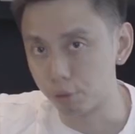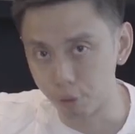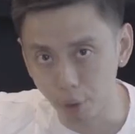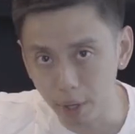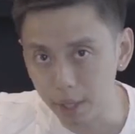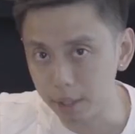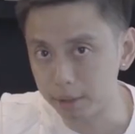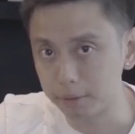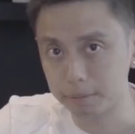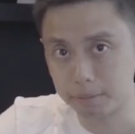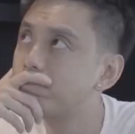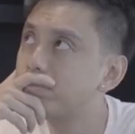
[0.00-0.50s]

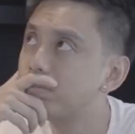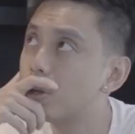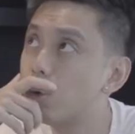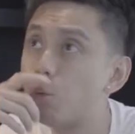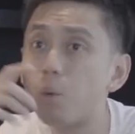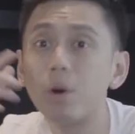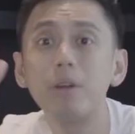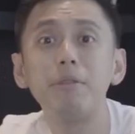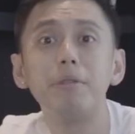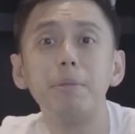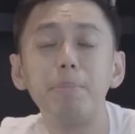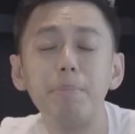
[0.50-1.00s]
Great,
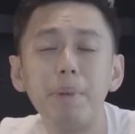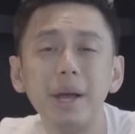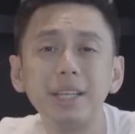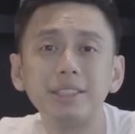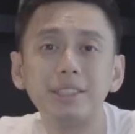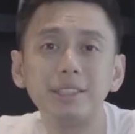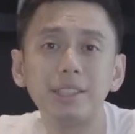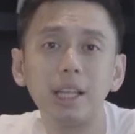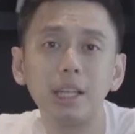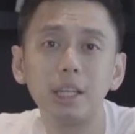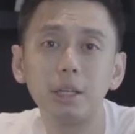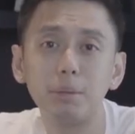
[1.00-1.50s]
one of the
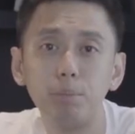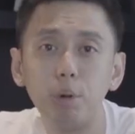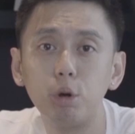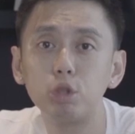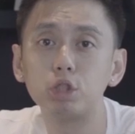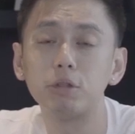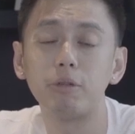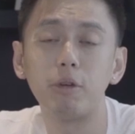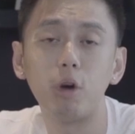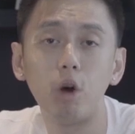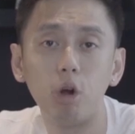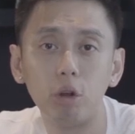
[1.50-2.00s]
best-selling
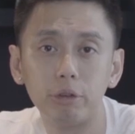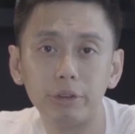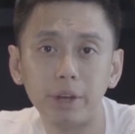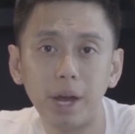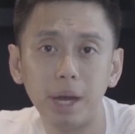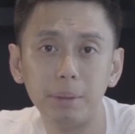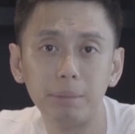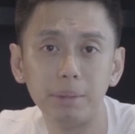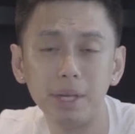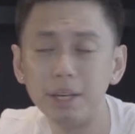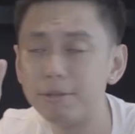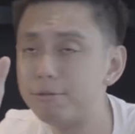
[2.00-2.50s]
books of all
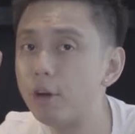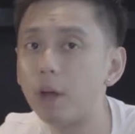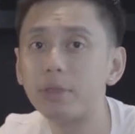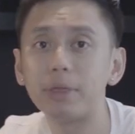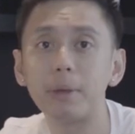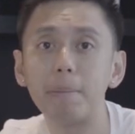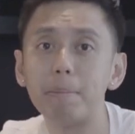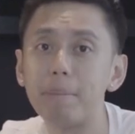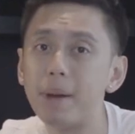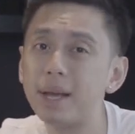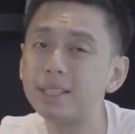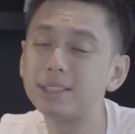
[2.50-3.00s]
time, if not
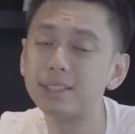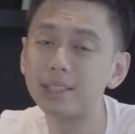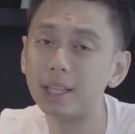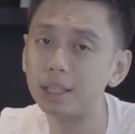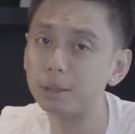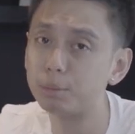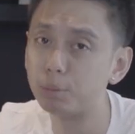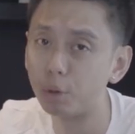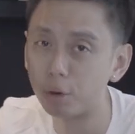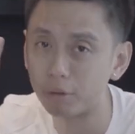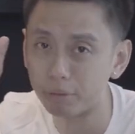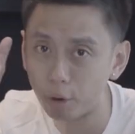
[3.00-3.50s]
the
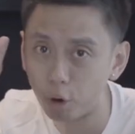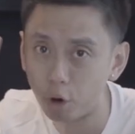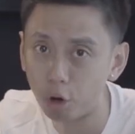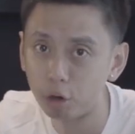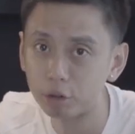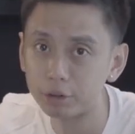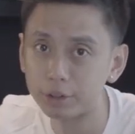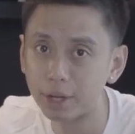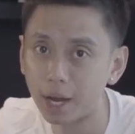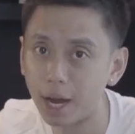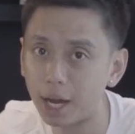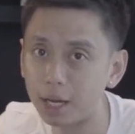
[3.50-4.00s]
best-selling book of
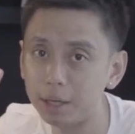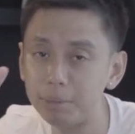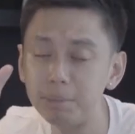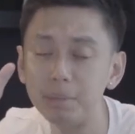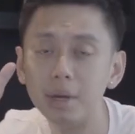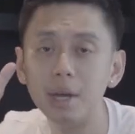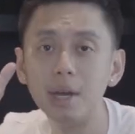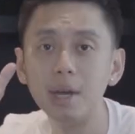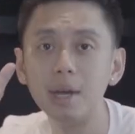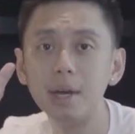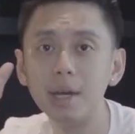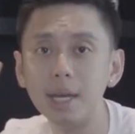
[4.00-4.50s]
all time
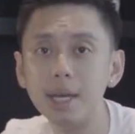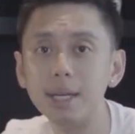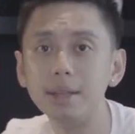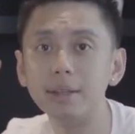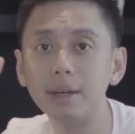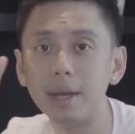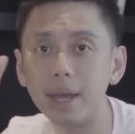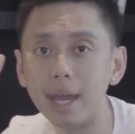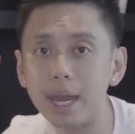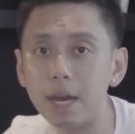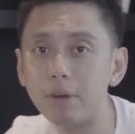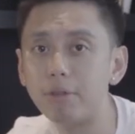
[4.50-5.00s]
in
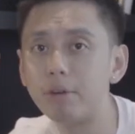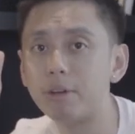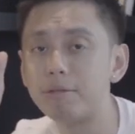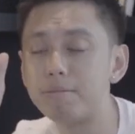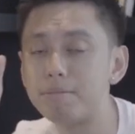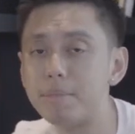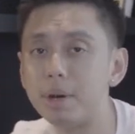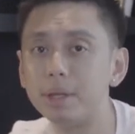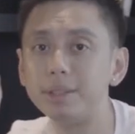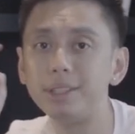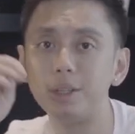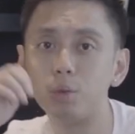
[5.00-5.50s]
the area
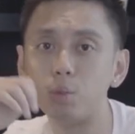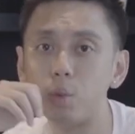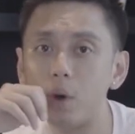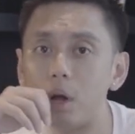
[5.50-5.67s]
of money and